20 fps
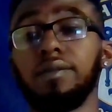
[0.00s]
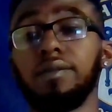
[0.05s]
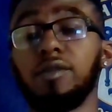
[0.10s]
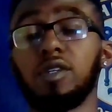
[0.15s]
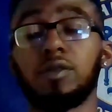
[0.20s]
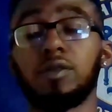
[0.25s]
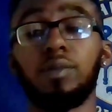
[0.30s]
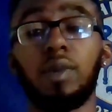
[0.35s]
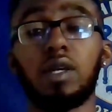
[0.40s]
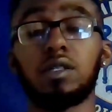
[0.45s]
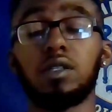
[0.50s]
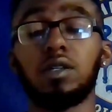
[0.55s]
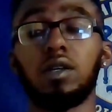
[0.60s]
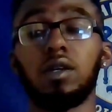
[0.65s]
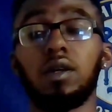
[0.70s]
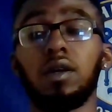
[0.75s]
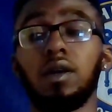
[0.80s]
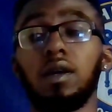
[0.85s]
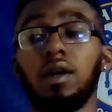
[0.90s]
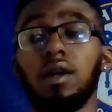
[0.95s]
just makes
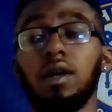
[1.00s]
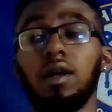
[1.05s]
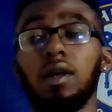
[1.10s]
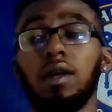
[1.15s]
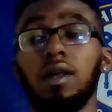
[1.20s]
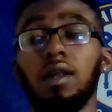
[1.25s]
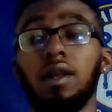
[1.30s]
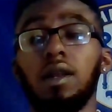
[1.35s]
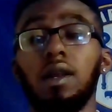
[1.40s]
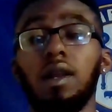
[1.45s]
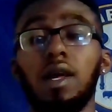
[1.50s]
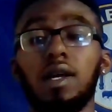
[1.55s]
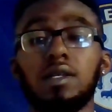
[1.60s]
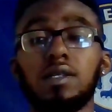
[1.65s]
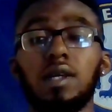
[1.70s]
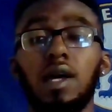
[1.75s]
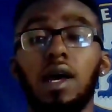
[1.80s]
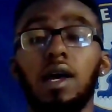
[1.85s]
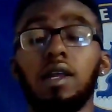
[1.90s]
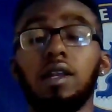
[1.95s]
it less
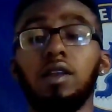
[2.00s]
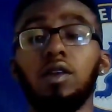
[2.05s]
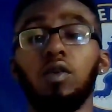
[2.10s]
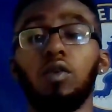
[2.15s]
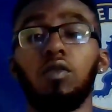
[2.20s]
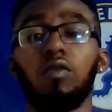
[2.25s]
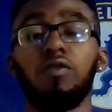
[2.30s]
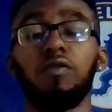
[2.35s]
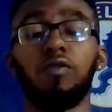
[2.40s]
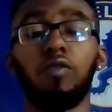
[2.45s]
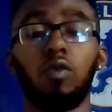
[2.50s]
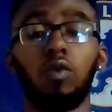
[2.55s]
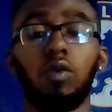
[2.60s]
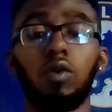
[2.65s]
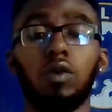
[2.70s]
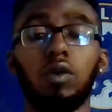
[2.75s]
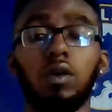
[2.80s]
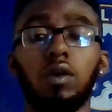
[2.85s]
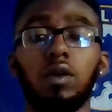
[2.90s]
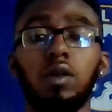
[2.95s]
ideal
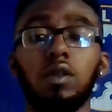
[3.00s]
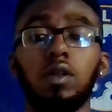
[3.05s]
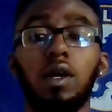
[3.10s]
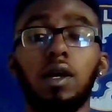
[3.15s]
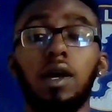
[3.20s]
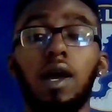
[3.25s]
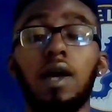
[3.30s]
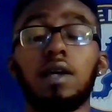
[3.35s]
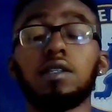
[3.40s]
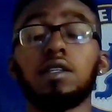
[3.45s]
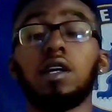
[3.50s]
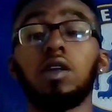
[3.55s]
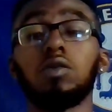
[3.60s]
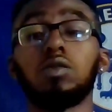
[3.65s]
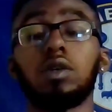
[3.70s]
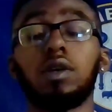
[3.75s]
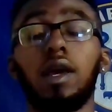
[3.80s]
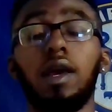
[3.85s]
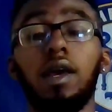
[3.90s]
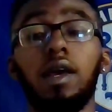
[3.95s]
for Caicedo
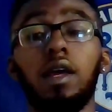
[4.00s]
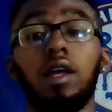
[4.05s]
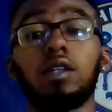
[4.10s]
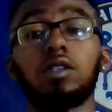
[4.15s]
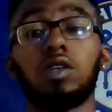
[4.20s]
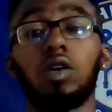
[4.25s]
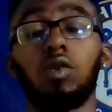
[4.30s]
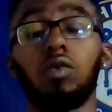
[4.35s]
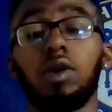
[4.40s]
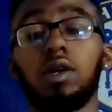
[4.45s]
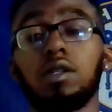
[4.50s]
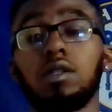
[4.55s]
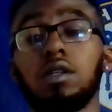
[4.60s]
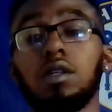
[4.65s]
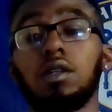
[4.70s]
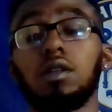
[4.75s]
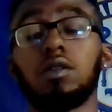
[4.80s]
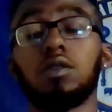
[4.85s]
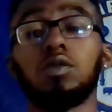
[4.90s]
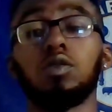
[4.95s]
to get
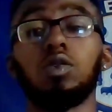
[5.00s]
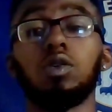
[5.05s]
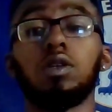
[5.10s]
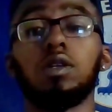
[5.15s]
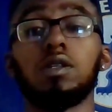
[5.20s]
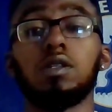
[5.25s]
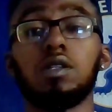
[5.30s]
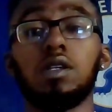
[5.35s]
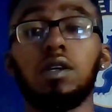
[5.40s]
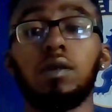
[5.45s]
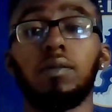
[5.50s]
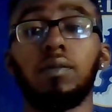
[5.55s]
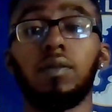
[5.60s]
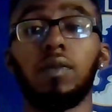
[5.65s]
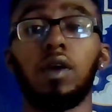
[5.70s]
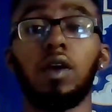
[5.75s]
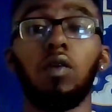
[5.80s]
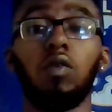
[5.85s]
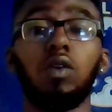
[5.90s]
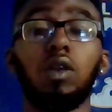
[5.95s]
integrated to the team.
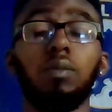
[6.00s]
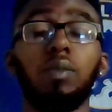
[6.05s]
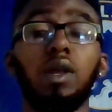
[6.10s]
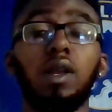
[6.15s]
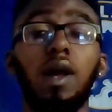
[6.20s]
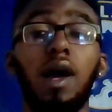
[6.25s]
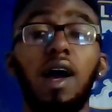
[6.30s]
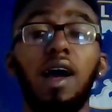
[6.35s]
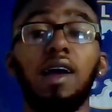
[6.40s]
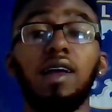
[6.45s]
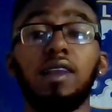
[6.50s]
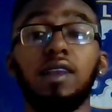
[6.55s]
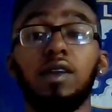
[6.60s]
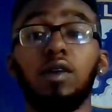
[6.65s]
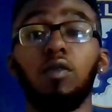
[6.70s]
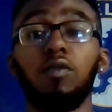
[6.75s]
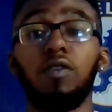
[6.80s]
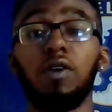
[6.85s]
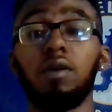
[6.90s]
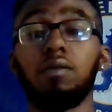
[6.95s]
It would have been
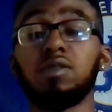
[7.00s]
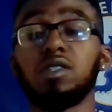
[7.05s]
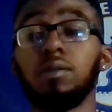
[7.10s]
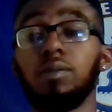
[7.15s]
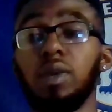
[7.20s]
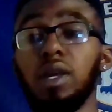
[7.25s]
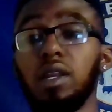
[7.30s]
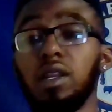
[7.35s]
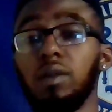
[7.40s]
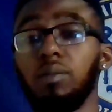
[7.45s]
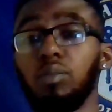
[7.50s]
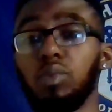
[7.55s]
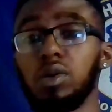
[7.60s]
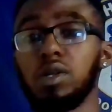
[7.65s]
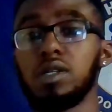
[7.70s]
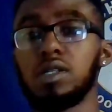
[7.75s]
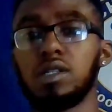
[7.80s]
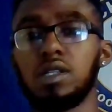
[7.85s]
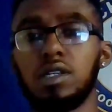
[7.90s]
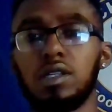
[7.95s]
ideal for him to be in the
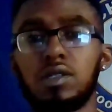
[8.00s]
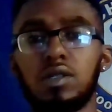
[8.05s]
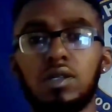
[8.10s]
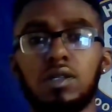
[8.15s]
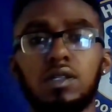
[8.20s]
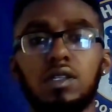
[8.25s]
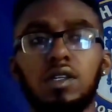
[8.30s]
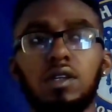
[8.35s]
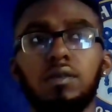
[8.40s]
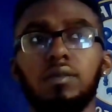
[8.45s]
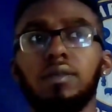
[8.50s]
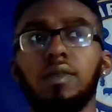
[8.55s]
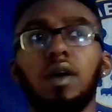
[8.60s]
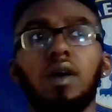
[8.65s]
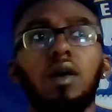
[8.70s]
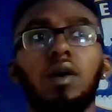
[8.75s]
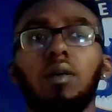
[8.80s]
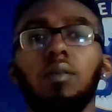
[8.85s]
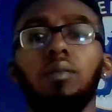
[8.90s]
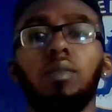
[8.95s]
pre-season team,
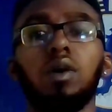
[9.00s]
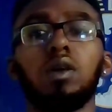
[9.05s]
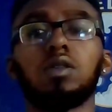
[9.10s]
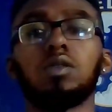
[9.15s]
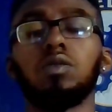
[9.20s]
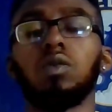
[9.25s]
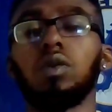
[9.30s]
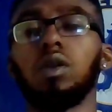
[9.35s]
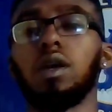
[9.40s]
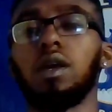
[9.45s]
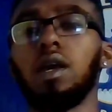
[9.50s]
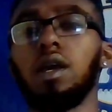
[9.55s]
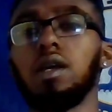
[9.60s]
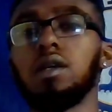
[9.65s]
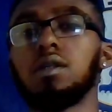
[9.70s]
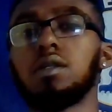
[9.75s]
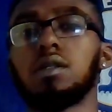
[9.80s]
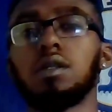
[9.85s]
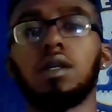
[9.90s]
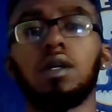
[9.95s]
but it's not the
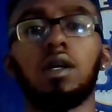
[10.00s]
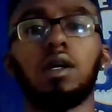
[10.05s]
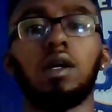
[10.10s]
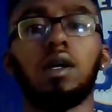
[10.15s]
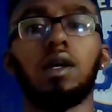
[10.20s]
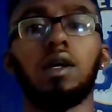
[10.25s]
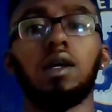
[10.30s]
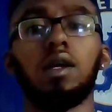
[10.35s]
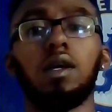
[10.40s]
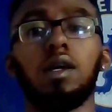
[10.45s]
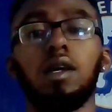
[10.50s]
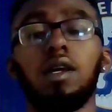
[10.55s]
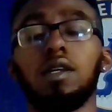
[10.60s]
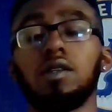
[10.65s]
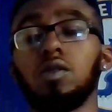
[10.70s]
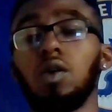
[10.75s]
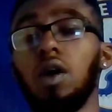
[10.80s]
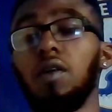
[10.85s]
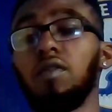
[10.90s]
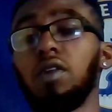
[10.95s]
case. He's
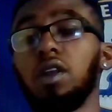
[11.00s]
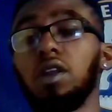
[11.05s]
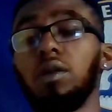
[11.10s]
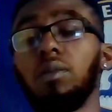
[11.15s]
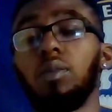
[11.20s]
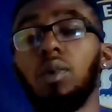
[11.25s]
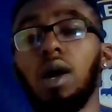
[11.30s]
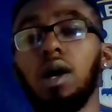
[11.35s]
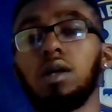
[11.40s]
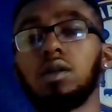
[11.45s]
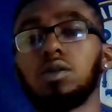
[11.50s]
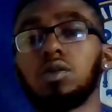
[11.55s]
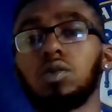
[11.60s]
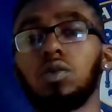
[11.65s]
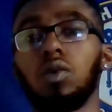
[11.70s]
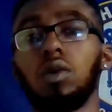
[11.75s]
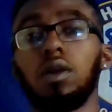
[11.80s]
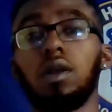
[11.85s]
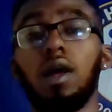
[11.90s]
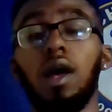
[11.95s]
not even in the Brighton
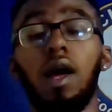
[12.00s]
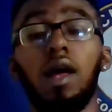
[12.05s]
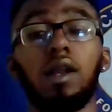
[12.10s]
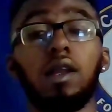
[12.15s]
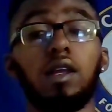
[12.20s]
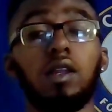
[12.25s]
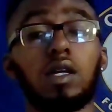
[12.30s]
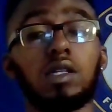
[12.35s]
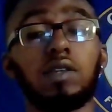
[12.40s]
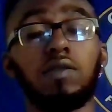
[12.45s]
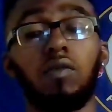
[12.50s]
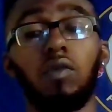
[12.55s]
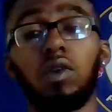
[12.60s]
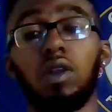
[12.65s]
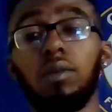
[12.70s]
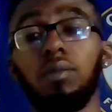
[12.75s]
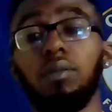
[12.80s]
squad, and he doesn't want to